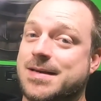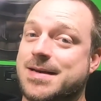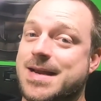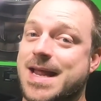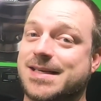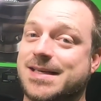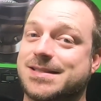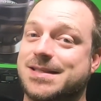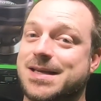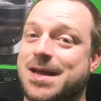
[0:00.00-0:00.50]

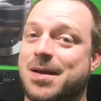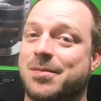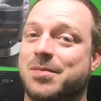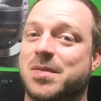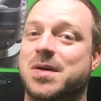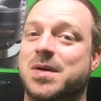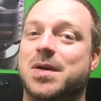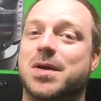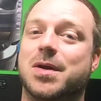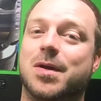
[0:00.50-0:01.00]
Next up,
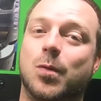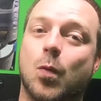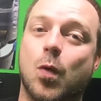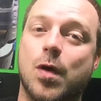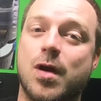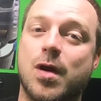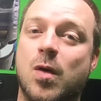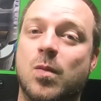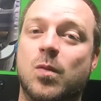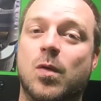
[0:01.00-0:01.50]

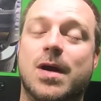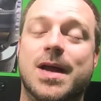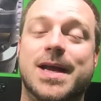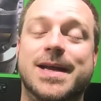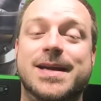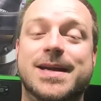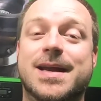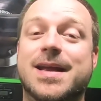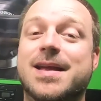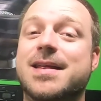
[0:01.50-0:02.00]
1 ohm
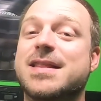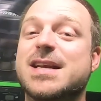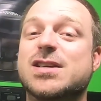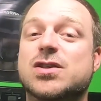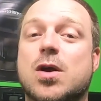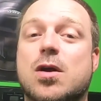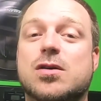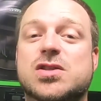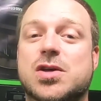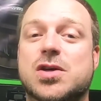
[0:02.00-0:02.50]
run. These
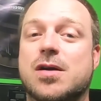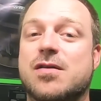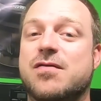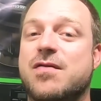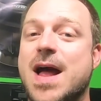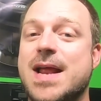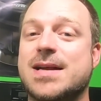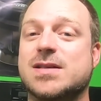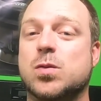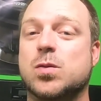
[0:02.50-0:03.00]
are all
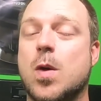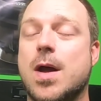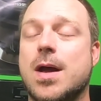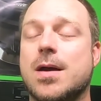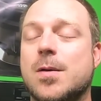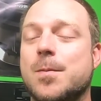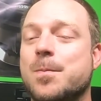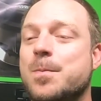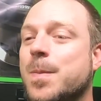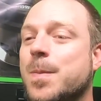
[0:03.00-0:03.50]
certified as
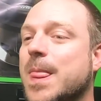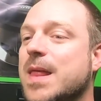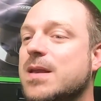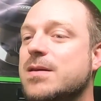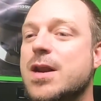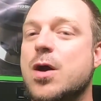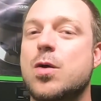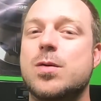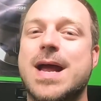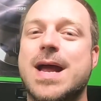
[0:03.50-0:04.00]
well.
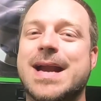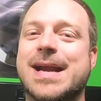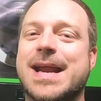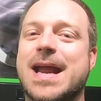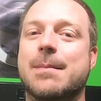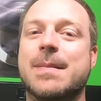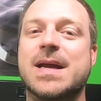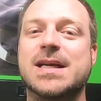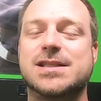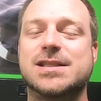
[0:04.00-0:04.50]
No
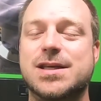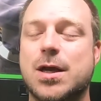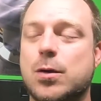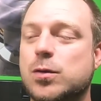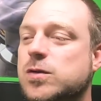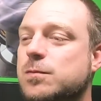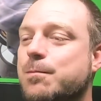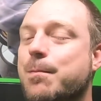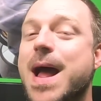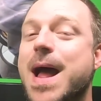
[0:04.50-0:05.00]
dynamics, no
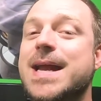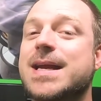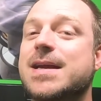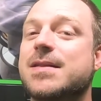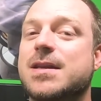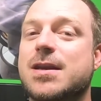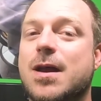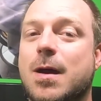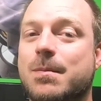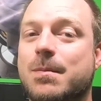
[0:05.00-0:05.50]
spike
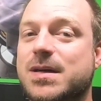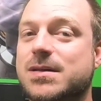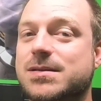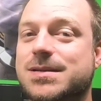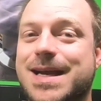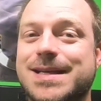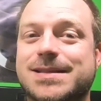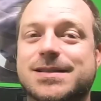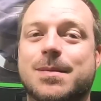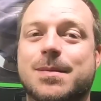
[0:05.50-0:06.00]
in numbers
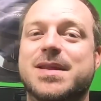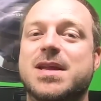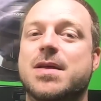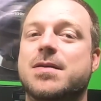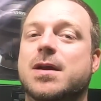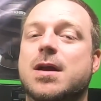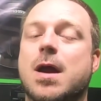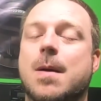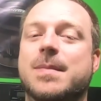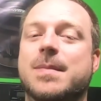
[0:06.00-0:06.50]
like some of the
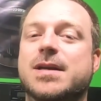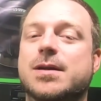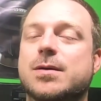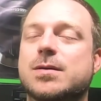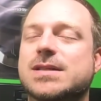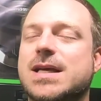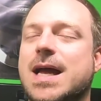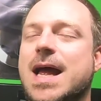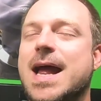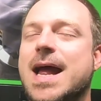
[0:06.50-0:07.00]
other company
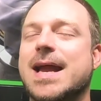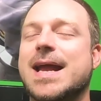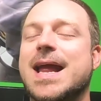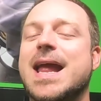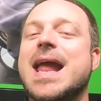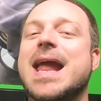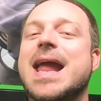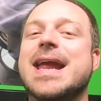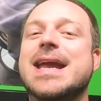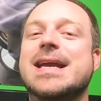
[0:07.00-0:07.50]
does. I
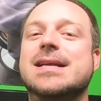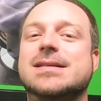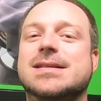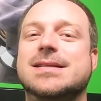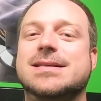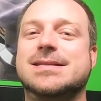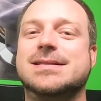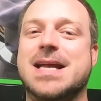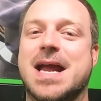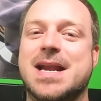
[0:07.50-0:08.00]
hate
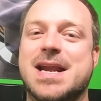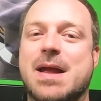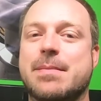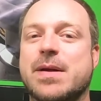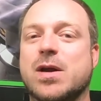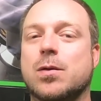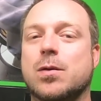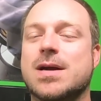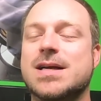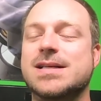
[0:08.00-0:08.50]

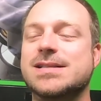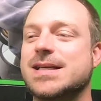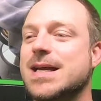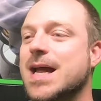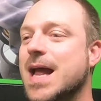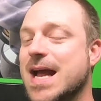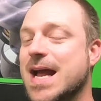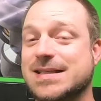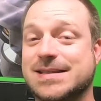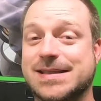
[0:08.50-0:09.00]
dynamic runs.
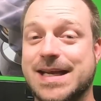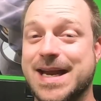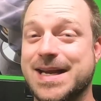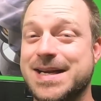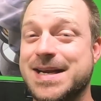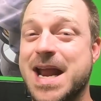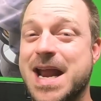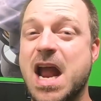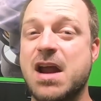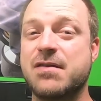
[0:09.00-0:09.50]
I say it
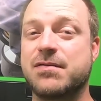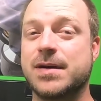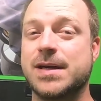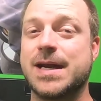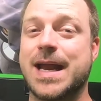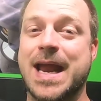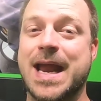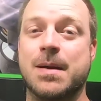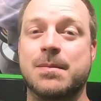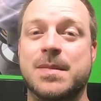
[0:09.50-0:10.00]
in
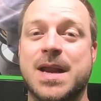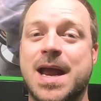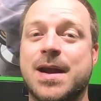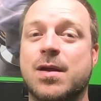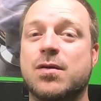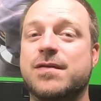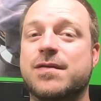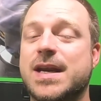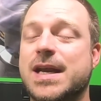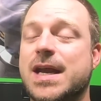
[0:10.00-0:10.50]
every amp
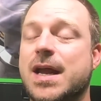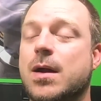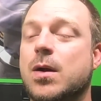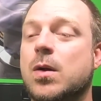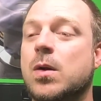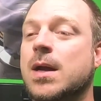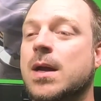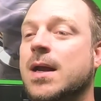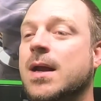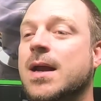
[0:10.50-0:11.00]
dyno
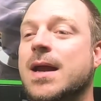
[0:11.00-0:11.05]
video.